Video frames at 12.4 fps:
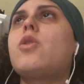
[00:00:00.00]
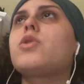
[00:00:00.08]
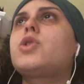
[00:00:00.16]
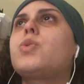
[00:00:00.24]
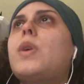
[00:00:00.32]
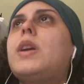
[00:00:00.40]

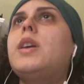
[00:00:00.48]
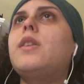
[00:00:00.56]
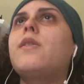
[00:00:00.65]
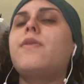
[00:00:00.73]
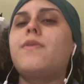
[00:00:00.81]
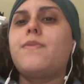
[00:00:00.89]

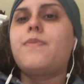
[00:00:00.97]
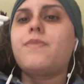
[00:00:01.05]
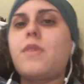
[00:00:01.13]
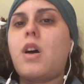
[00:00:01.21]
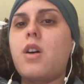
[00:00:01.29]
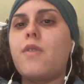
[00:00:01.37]
swinging
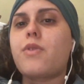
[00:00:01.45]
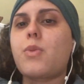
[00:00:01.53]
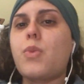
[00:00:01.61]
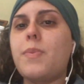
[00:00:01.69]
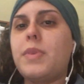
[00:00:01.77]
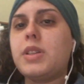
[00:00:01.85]

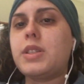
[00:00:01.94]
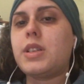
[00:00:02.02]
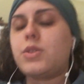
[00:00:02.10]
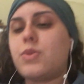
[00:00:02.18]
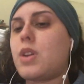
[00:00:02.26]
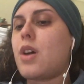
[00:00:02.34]
from one
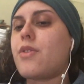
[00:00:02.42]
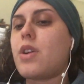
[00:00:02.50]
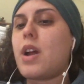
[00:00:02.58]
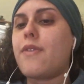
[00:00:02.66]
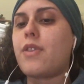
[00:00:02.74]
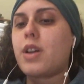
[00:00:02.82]
building to
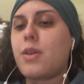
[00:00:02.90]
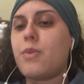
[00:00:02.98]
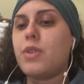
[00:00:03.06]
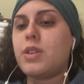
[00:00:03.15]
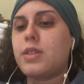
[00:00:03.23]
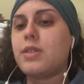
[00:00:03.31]
another. I forget
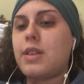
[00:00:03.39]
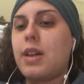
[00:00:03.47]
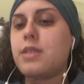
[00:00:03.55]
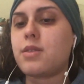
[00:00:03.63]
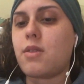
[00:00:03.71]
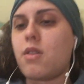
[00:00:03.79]
what
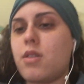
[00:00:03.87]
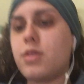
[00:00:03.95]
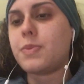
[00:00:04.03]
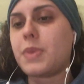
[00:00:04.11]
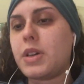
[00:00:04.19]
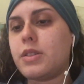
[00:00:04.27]
that's
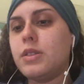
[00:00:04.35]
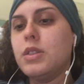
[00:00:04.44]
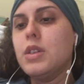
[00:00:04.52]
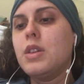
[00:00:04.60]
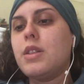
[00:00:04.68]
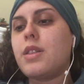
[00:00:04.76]
called, but
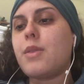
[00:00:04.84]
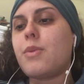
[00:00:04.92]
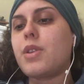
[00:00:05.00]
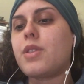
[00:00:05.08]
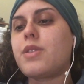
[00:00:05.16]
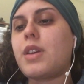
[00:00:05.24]
they
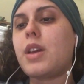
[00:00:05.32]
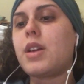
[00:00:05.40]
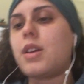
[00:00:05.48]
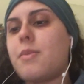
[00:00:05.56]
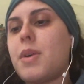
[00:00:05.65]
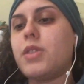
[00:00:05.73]
were
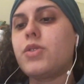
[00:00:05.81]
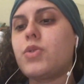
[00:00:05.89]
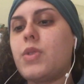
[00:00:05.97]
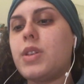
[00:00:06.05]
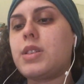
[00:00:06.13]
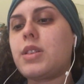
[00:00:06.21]
thinking about
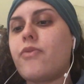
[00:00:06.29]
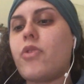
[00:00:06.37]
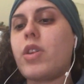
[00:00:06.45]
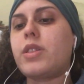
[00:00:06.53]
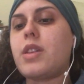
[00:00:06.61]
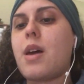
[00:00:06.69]
doing stuff
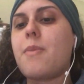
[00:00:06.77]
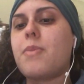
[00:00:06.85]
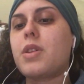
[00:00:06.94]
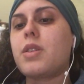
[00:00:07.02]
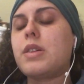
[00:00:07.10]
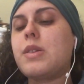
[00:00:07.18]
like that,
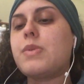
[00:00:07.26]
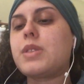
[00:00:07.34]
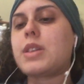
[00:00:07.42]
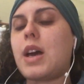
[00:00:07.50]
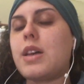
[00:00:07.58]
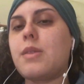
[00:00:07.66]
but it
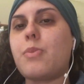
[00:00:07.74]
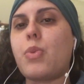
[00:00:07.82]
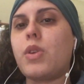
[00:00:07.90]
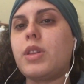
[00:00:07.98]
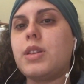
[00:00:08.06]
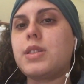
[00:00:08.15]
was kind of
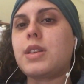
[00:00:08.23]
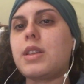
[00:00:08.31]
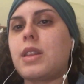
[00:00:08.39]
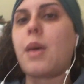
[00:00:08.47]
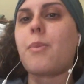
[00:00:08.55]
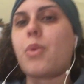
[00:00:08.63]
pointless
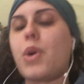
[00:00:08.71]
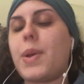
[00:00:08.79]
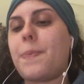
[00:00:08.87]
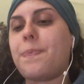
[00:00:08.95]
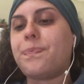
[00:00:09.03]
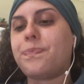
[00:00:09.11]
at that
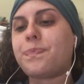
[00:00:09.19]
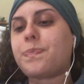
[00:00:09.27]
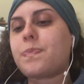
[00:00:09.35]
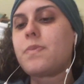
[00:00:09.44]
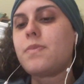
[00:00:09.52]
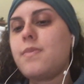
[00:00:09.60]
point.
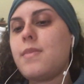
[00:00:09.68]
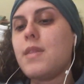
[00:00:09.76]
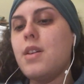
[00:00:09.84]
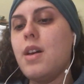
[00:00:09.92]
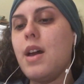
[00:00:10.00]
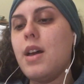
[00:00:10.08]

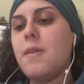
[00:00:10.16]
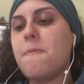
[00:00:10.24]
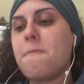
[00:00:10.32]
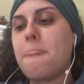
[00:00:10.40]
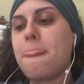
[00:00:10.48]
And